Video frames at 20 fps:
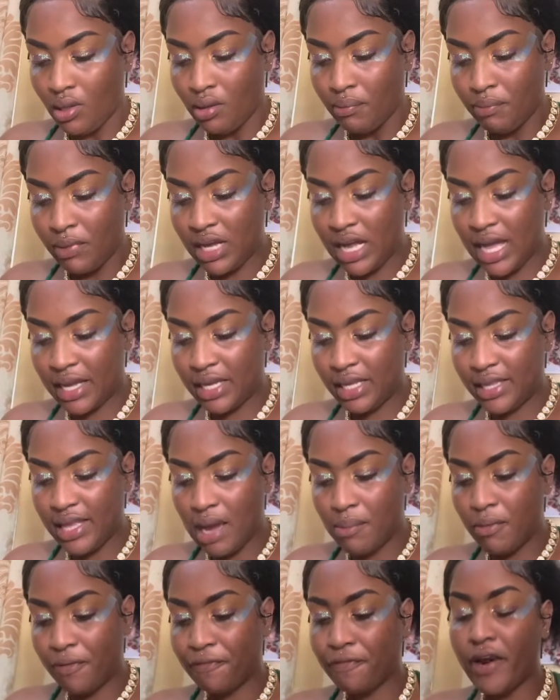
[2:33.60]
Because Kitty
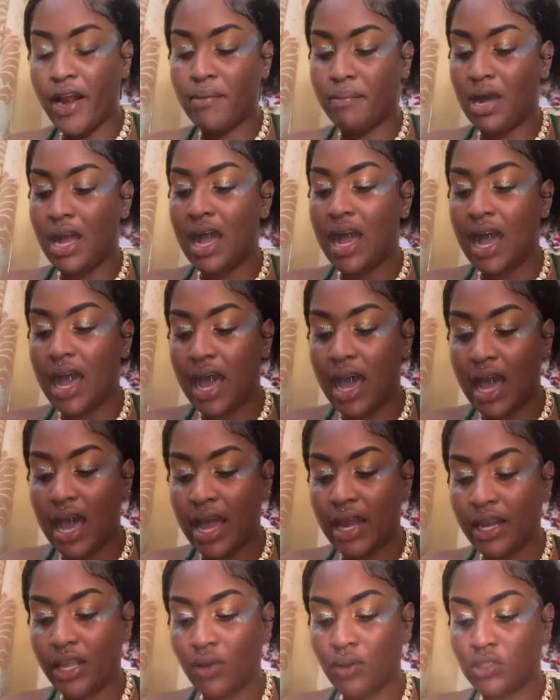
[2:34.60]
I'm a friend, my
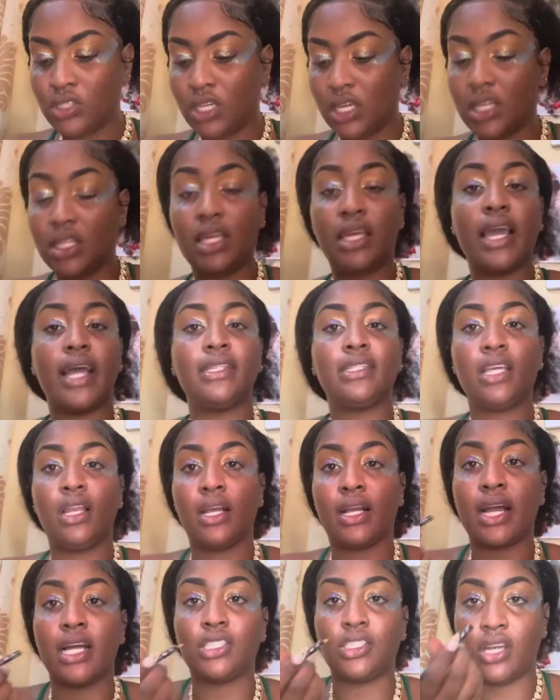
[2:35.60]
hardly you see Kitty can't tell you
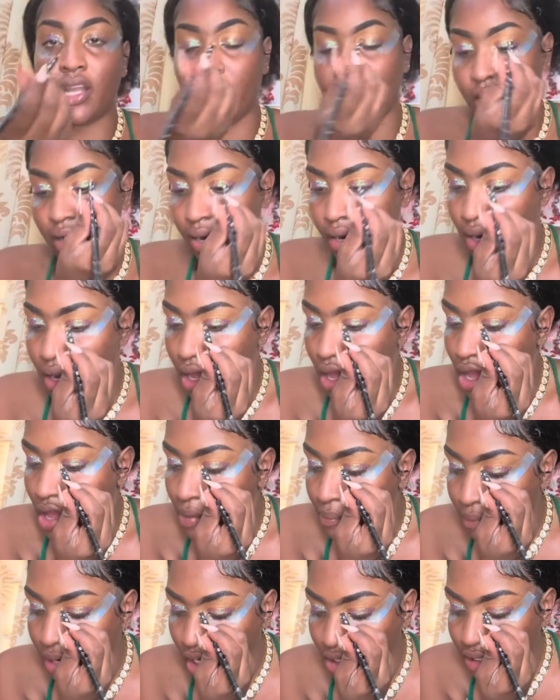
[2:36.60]
because she there.
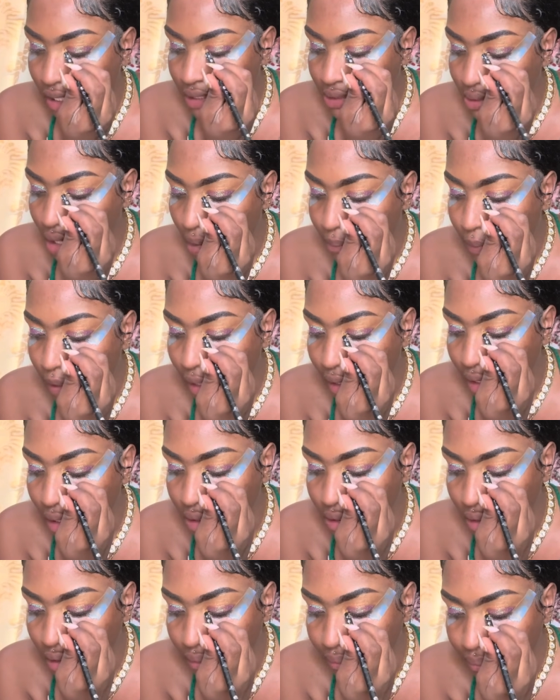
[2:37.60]
Me no check stock for
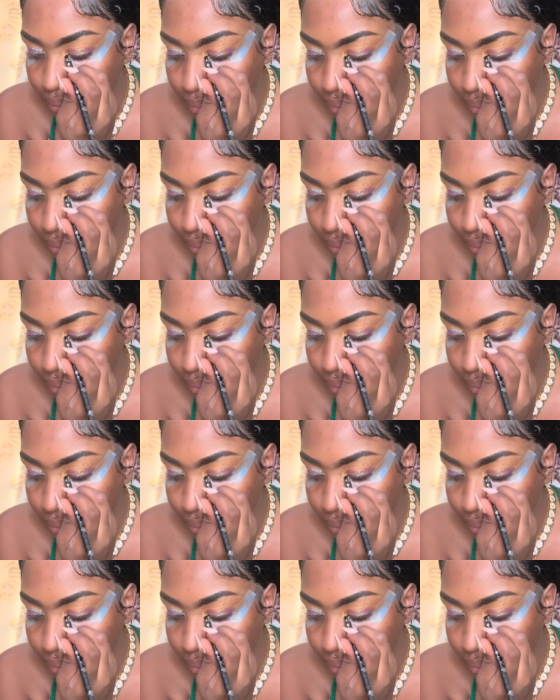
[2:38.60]
Kitty.